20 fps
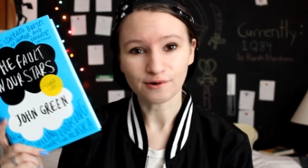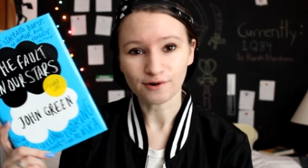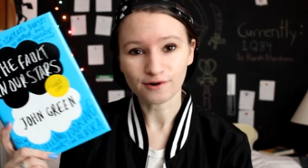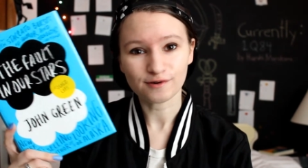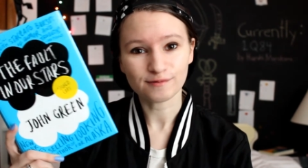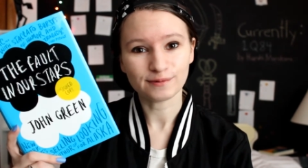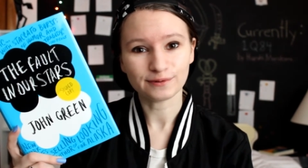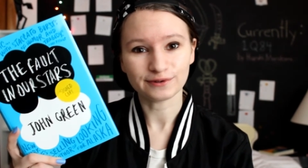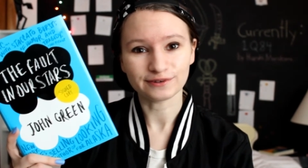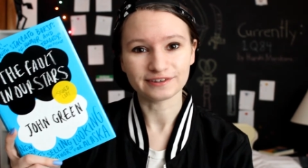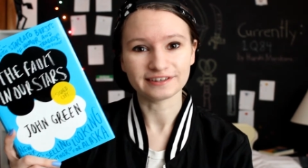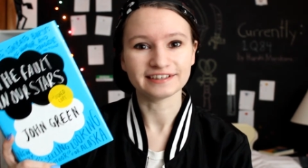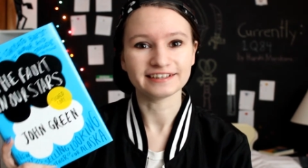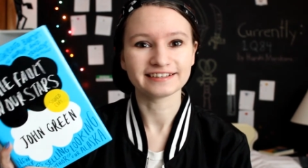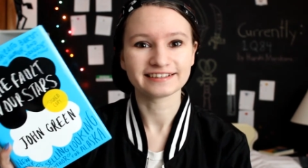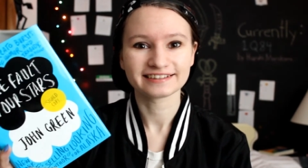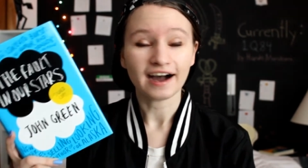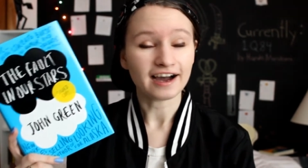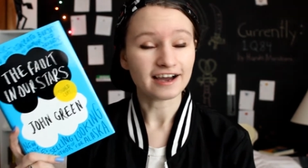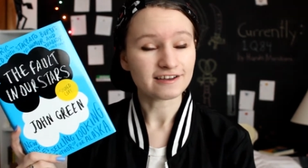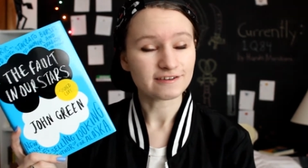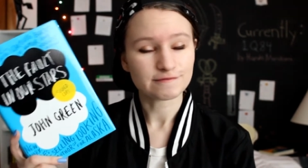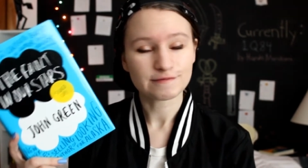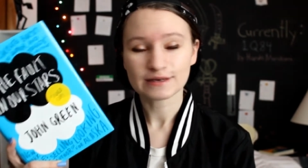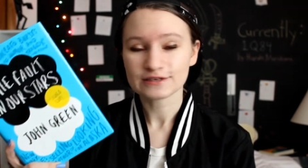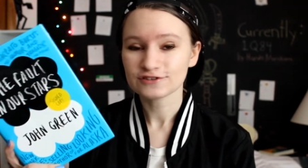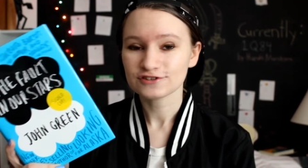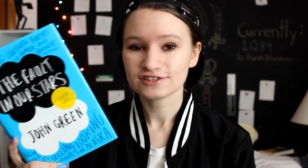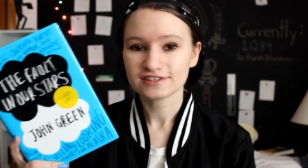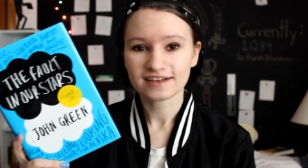Oh boy. I've
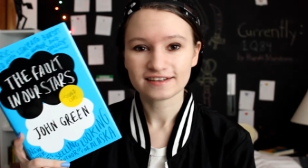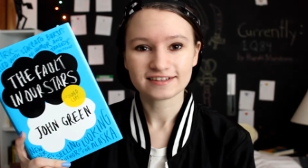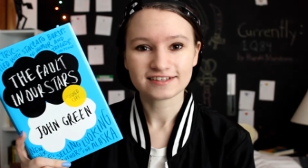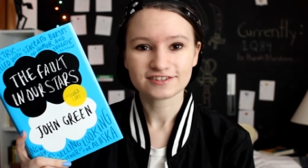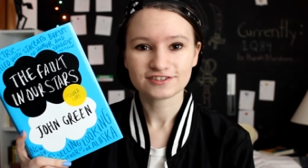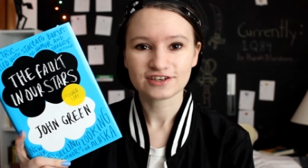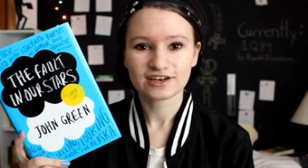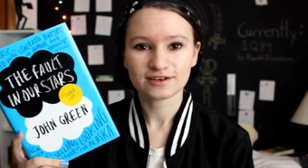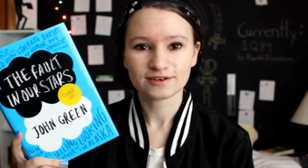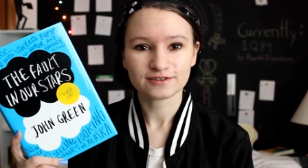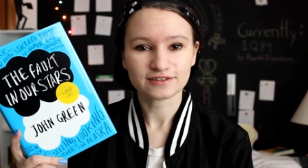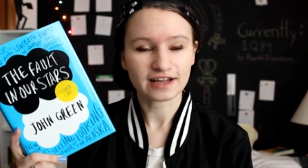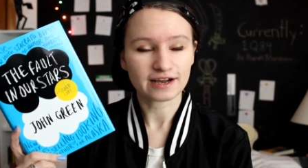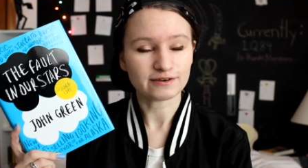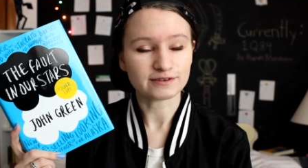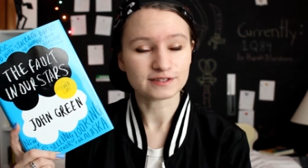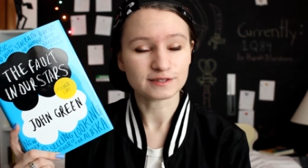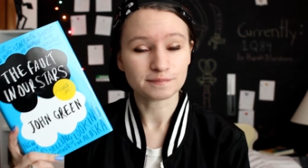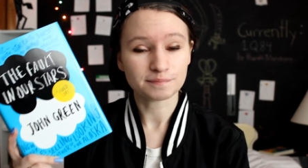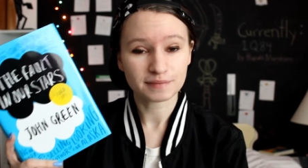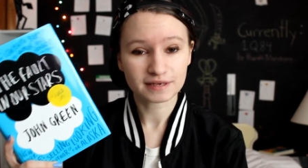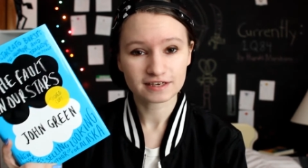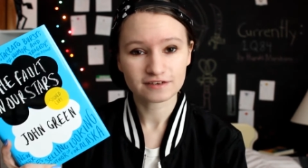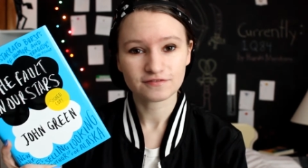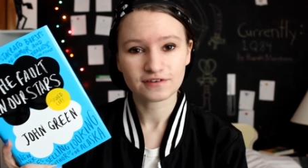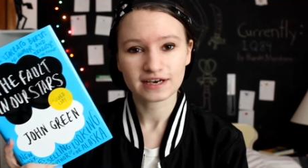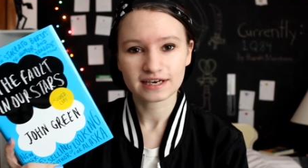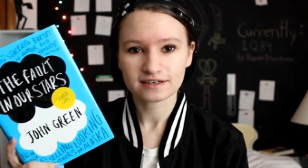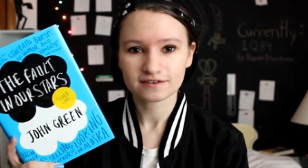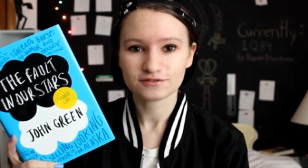mentioned on this channel that I was a big
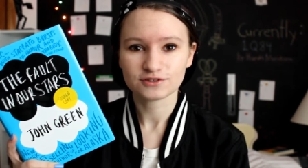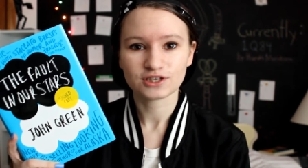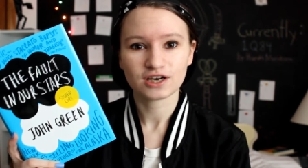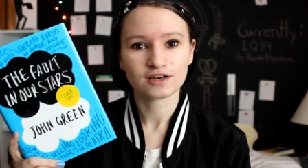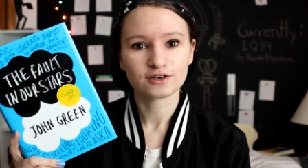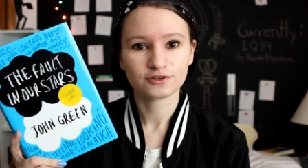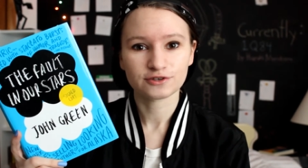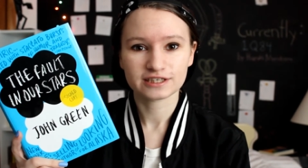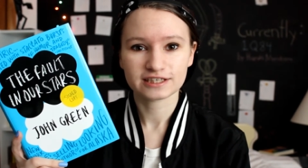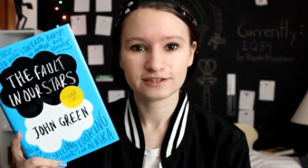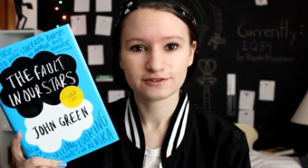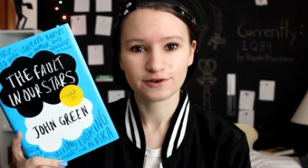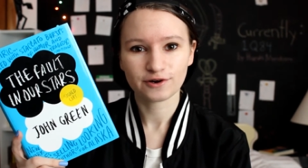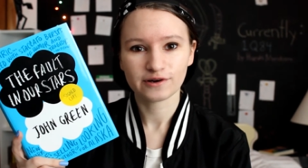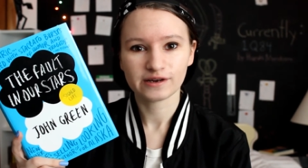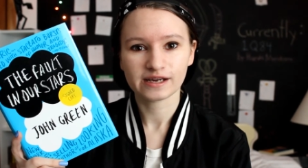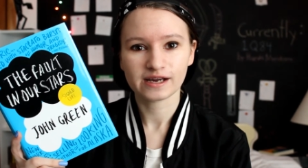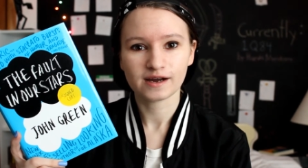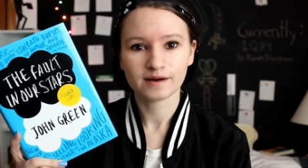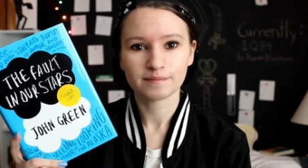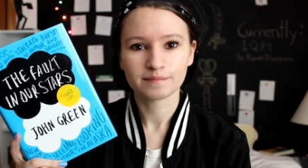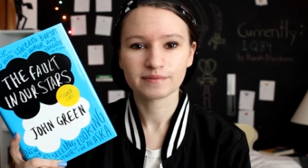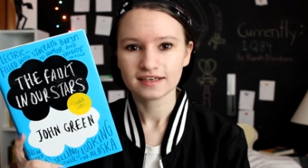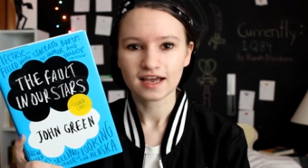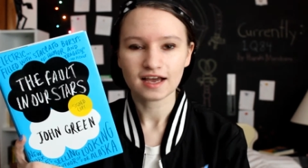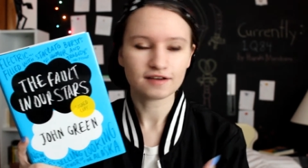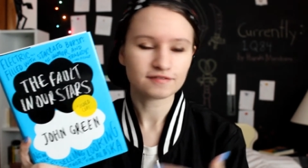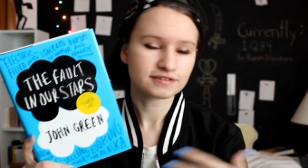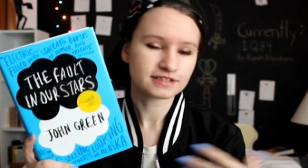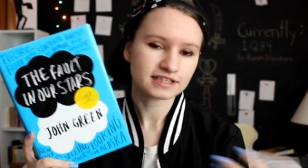fan of John Green growing up,
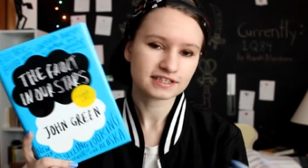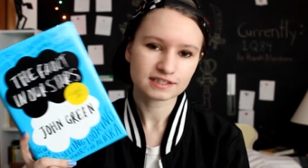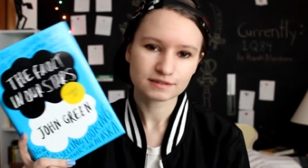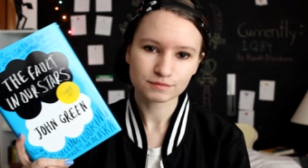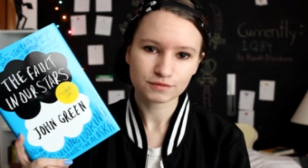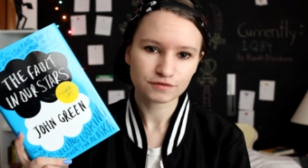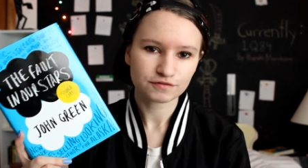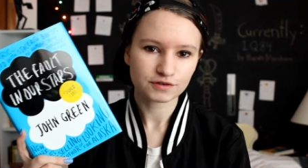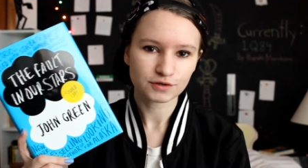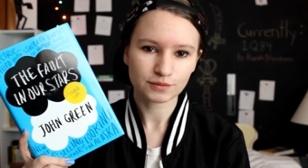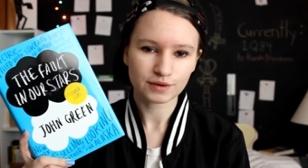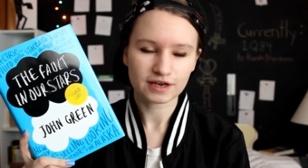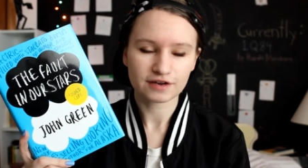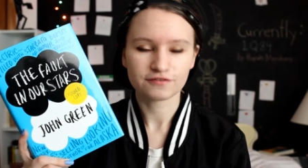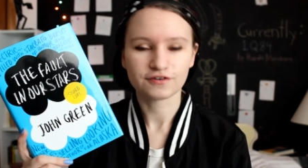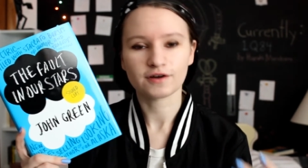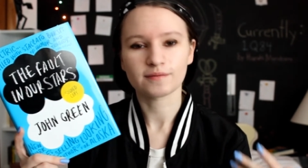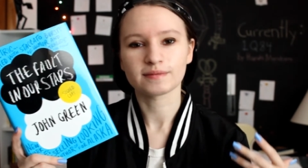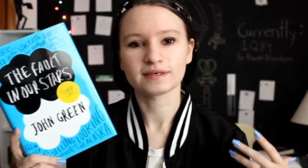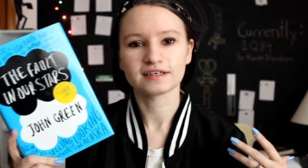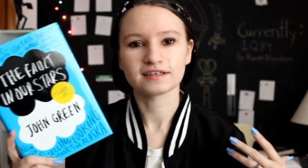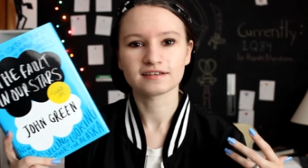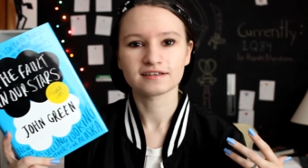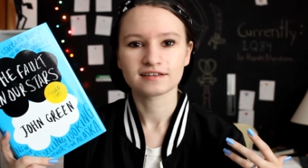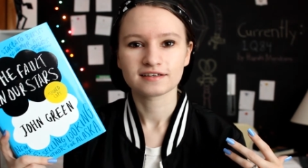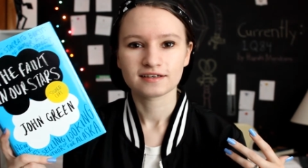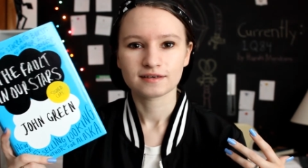have since moved away from it,